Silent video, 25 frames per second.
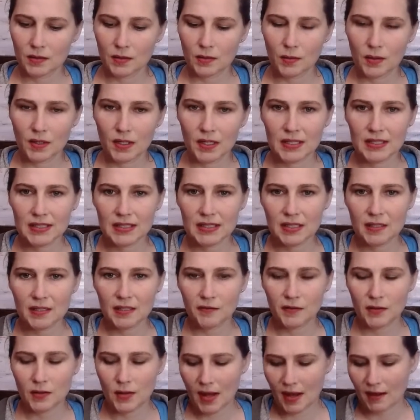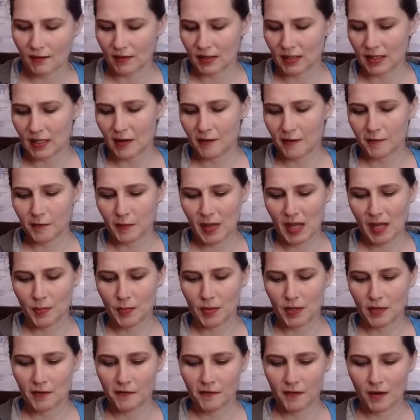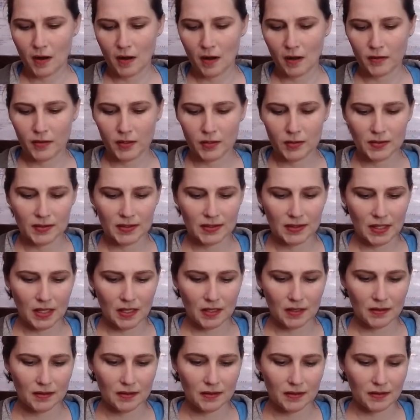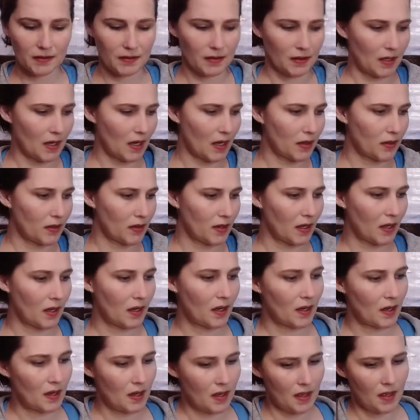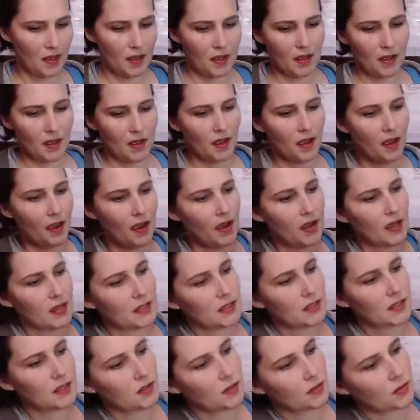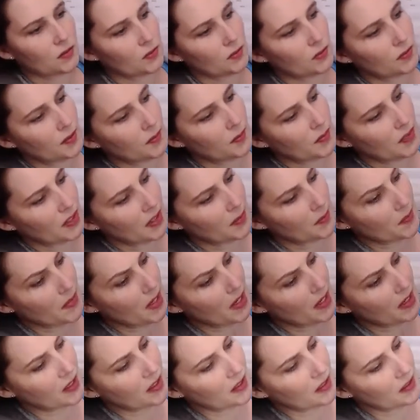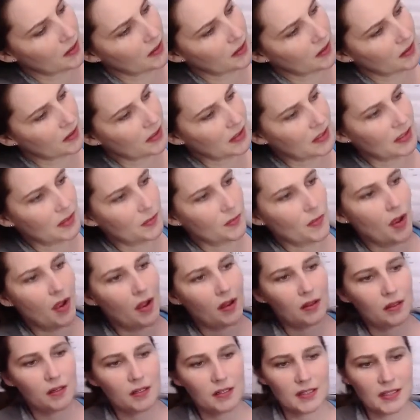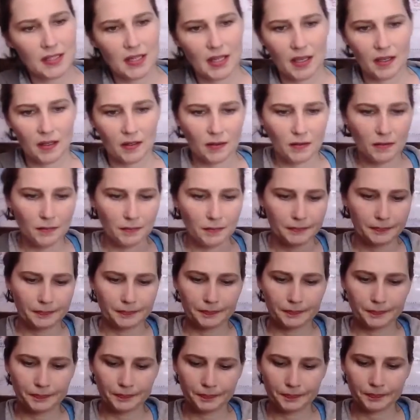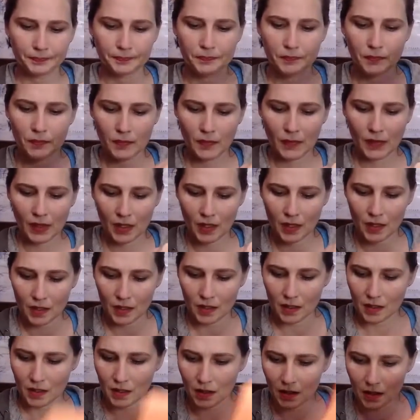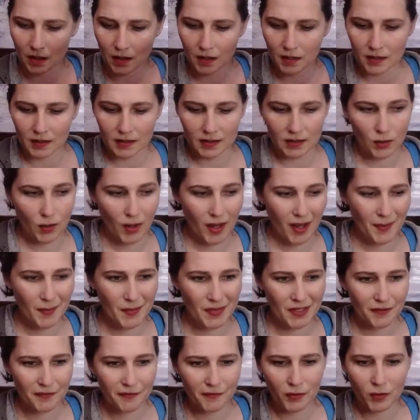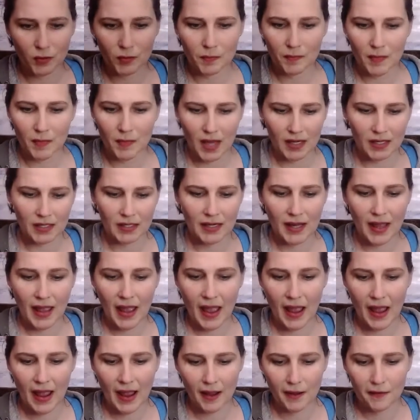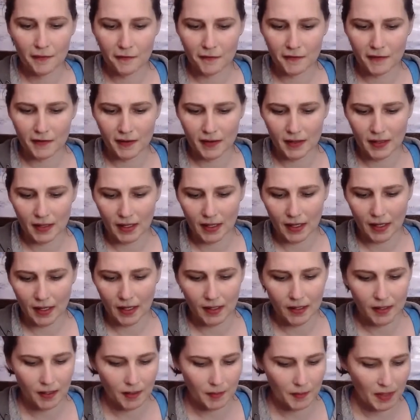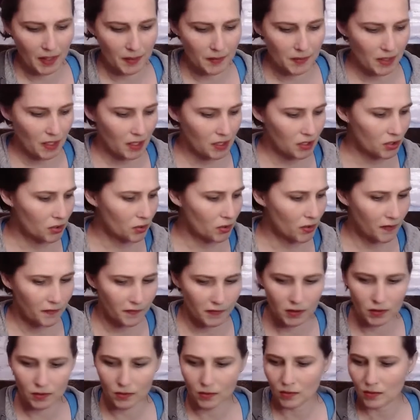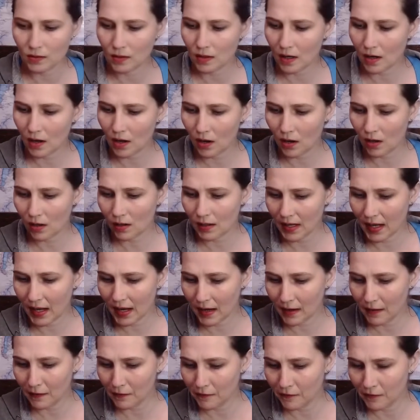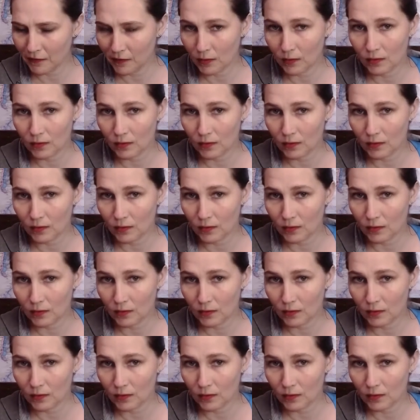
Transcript: you want to see if you have enough paper for all those things. I think I do. I'm going to make a smaller tail. So I'm going to fold mine in half. I'm not sure if you all have